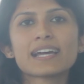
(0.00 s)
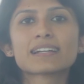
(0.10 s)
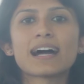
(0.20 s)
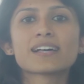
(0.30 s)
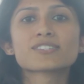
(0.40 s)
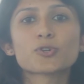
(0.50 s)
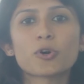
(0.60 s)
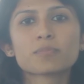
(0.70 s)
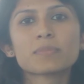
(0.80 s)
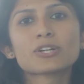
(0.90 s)
It has
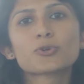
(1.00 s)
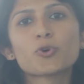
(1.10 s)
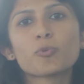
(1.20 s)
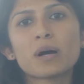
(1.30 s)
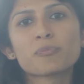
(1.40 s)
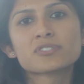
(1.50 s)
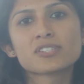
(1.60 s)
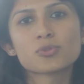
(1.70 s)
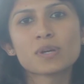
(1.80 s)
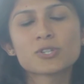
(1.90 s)
taught me to cope up with
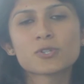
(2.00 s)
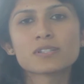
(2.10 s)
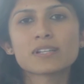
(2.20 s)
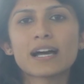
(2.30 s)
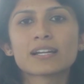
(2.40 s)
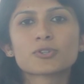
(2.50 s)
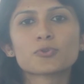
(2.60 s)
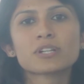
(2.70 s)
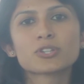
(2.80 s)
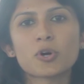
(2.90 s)
situations I
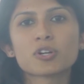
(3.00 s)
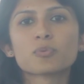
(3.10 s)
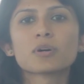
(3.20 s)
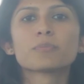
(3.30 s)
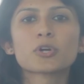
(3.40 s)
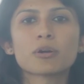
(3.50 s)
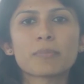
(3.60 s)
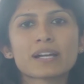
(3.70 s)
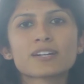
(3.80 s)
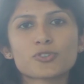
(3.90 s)
truly thought were beyond
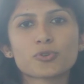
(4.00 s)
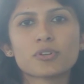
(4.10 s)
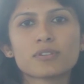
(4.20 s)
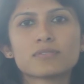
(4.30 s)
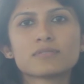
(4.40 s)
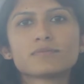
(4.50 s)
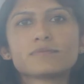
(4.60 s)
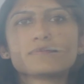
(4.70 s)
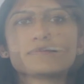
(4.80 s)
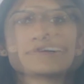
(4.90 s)
my control.
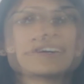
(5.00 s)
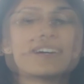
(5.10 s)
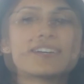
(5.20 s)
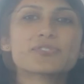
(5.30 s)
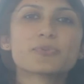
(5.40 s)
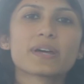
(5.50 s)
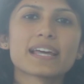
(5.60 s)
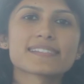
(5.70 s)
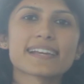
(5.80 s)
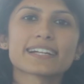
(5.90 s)
So
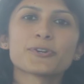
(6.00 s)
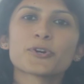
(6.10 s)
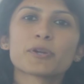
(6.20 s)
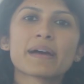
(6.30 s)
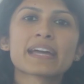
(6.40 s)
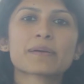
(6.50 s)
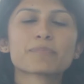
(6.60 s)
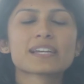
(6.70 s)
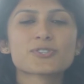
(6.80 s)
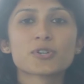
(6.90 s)
when I set out on my
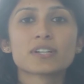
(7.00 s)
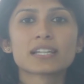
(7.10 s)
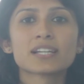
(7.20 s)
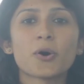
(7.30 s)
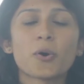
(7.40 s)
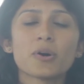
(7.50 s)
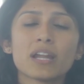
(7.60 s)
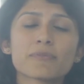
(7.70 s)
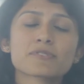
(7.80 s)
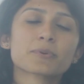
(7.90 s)
MBA journey,
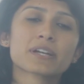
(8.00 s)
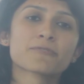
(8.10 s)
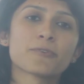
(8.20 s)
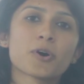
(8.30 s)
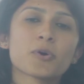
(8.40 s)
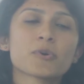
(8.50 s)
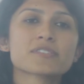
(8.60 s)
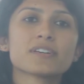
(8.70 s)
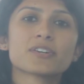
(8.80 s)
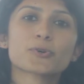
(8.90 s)
all I was looking for
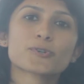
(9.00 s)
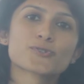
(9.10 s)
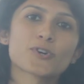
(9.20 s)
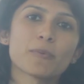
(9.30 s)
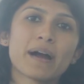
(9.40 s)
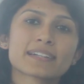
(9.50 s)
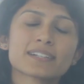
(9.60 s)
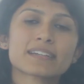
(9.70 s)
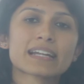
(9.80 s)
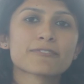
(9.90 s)
was a good job at
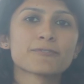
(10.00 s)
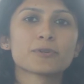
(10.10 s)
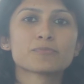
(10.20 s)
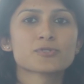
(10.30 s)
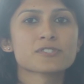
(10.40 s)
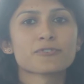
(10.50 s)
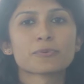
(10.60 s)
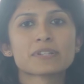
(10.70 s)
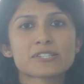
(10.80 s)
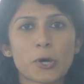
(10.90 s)
a great firm just
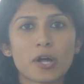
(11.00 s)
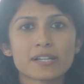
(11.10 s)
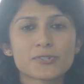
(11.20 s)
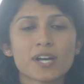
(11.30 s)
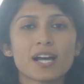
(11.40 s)
from this college.